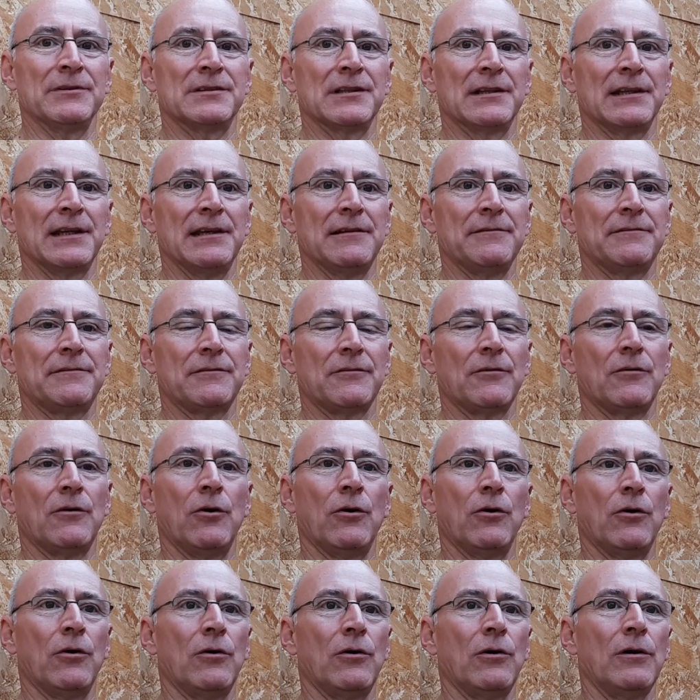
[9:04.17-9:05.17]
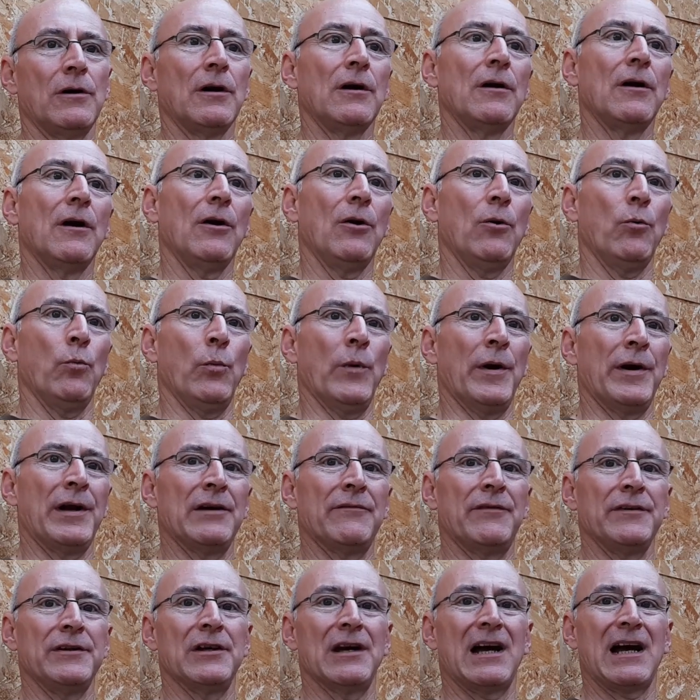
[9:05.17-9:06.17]
to live, or
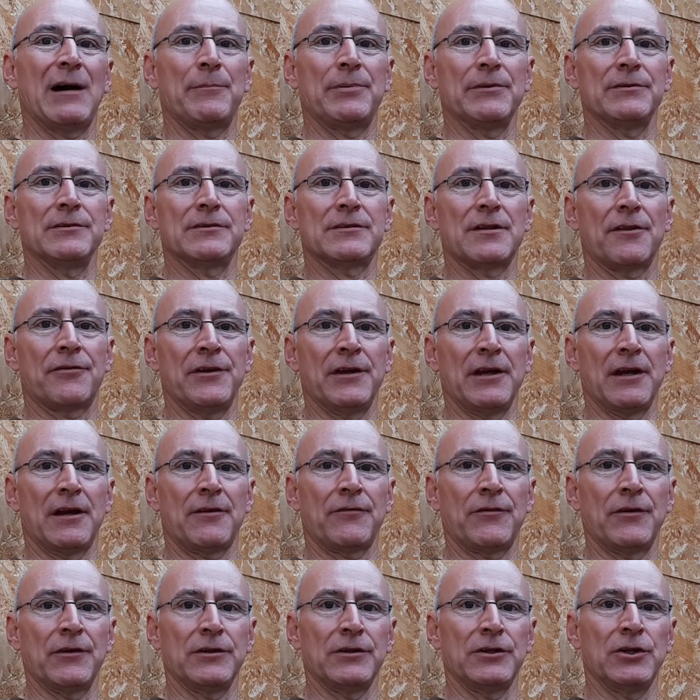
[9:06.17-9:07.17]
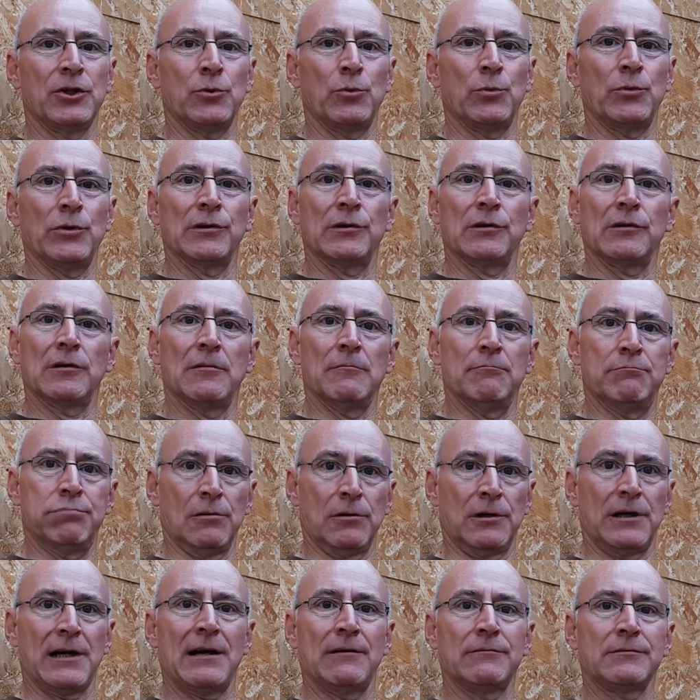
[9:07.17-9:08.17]
wherever you happen to think that you will
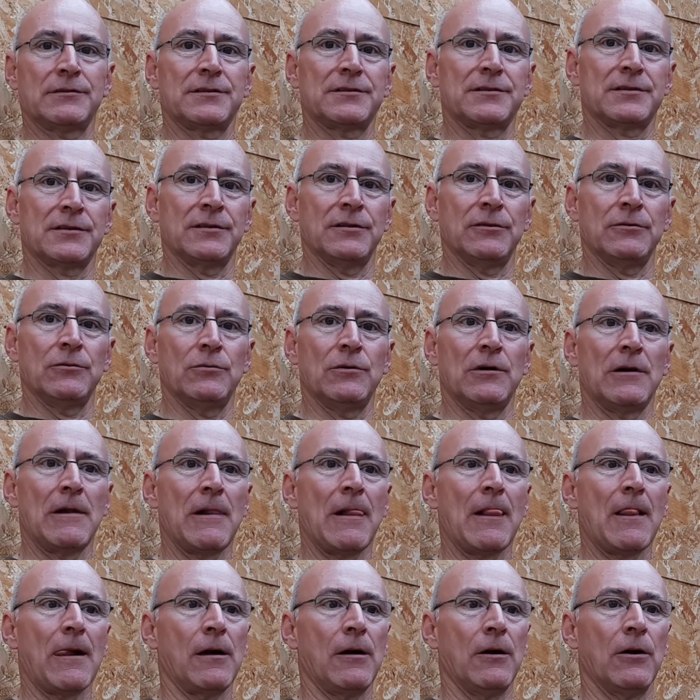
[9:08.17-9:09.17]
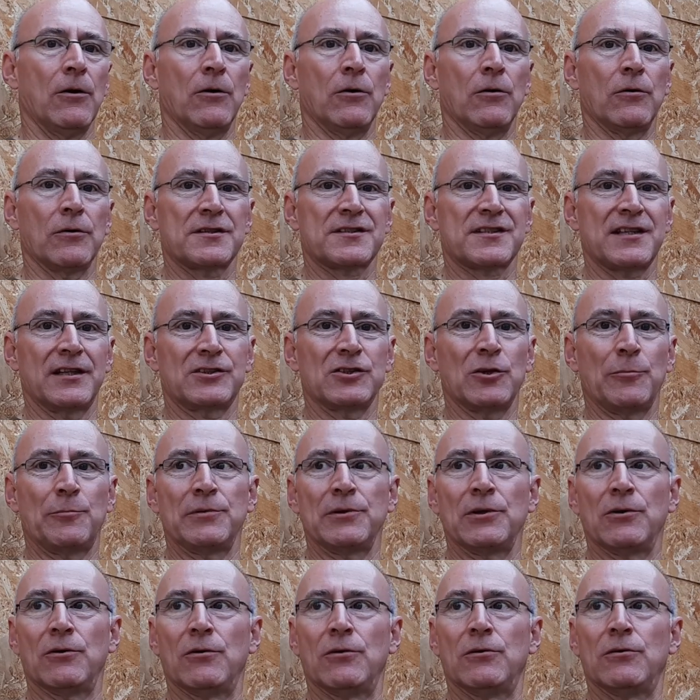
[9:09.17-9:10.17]
bug out to or set up
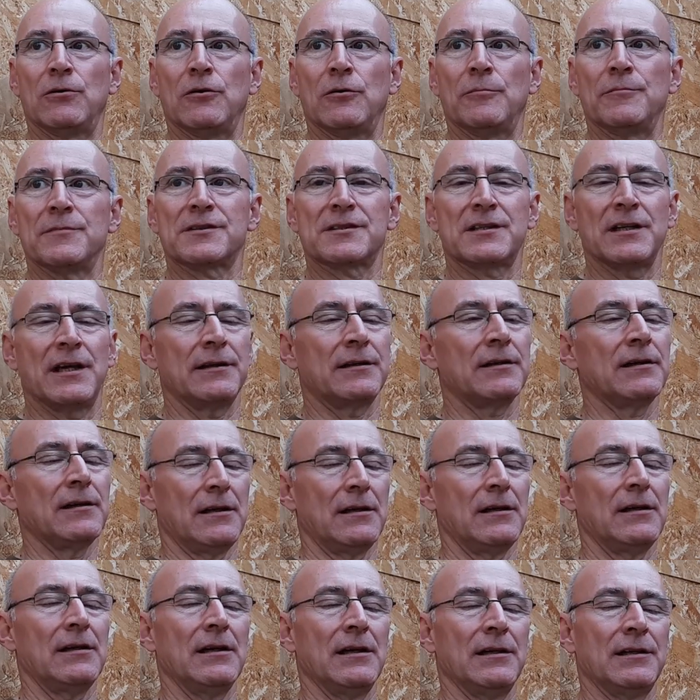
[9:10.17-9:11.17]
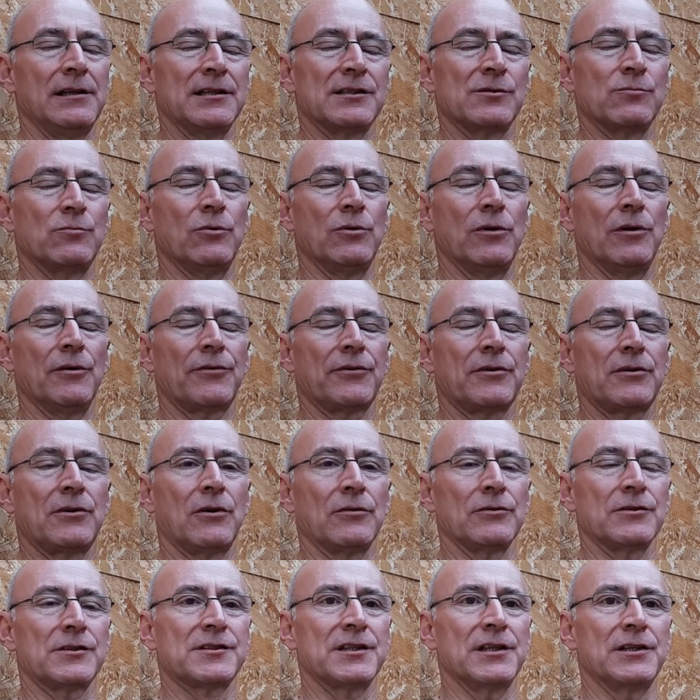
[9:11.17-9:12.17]
your homestead. It is worth
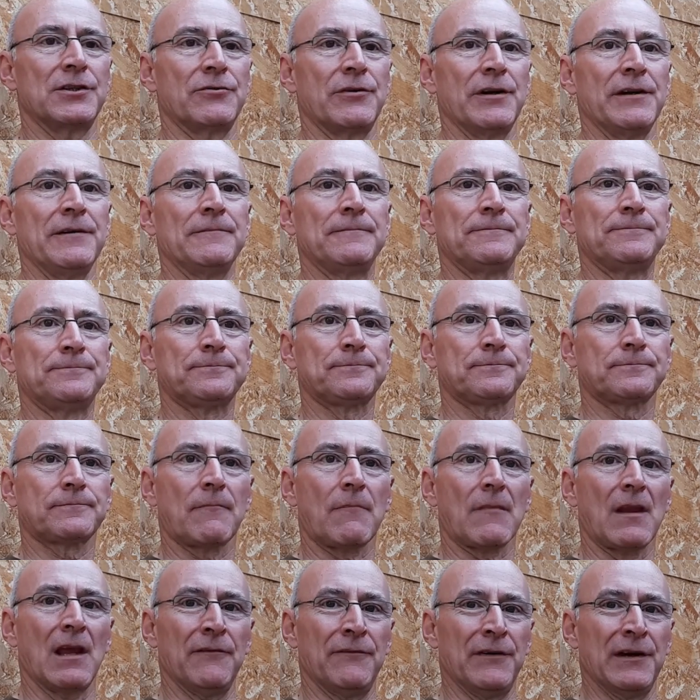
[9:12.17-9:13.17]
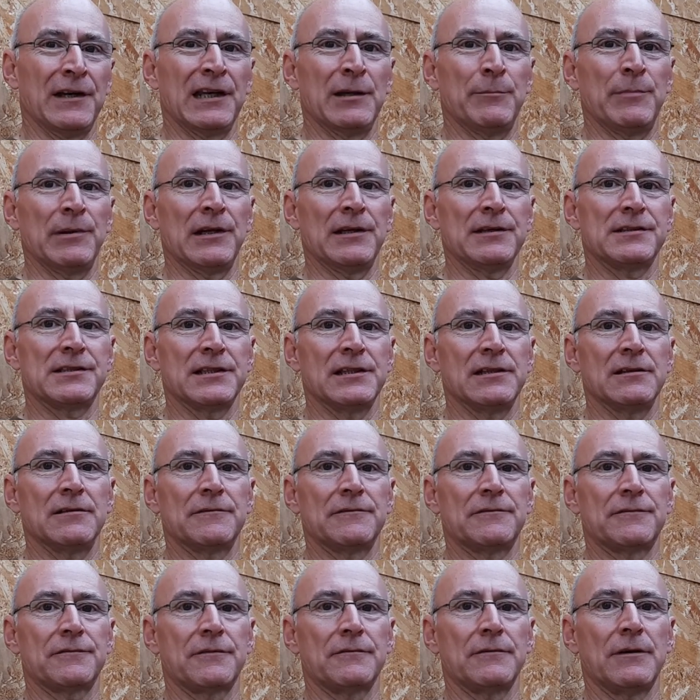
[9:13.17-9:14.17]
considering availability of
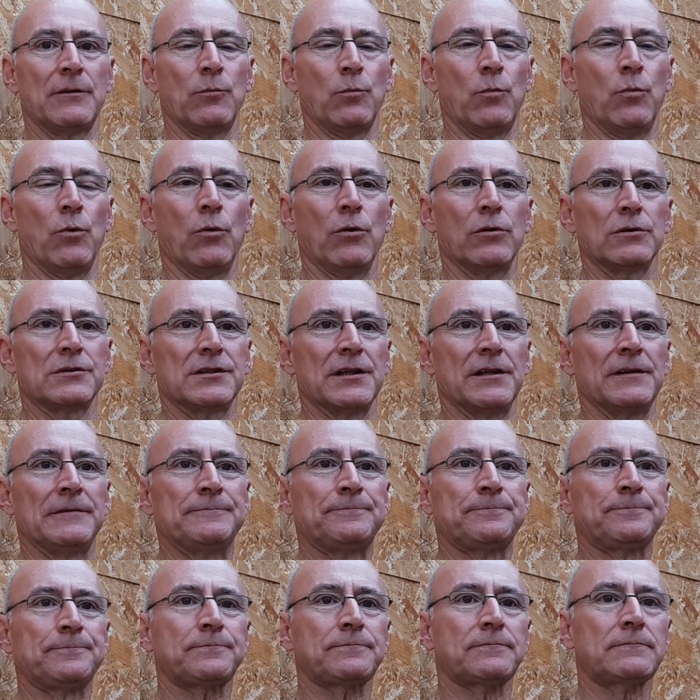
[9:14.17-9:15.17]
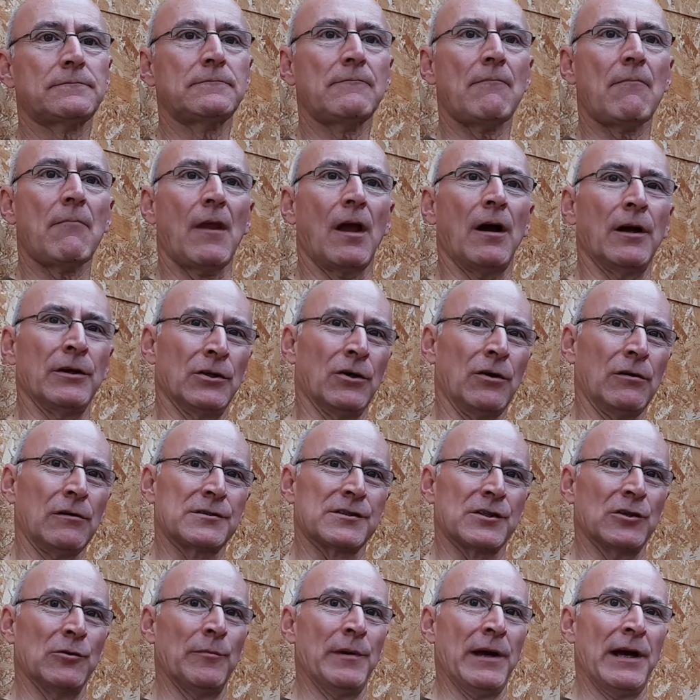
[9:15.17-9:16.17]
water. And
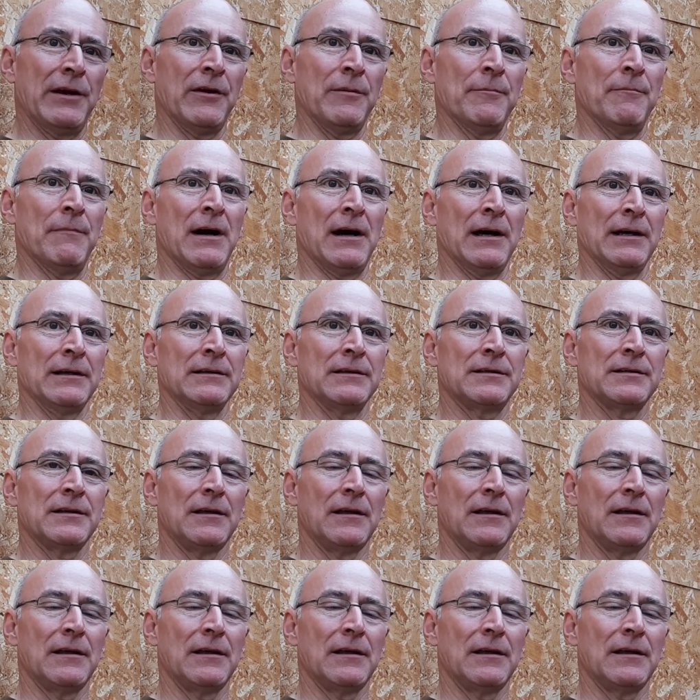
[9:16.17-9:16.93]
also bear in mind,